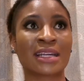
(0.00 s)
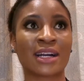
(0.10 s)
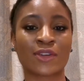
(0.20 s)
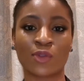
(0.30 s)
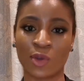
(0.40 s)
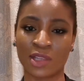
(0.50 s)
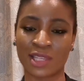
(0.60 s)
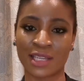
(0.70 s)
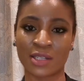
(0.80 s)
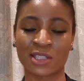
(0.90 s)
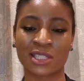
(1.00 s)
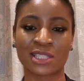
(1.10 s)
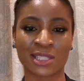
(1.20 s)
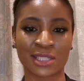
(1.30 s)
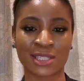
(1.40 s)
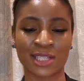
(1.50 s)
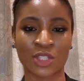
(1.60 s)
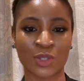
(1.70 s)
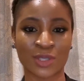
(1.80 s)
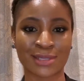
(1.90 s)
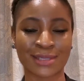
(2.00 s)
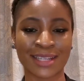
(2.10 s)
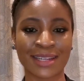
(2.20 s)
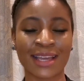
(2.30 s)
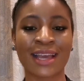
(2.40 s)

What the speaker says: Avoid that because it's sensitizing to the skin,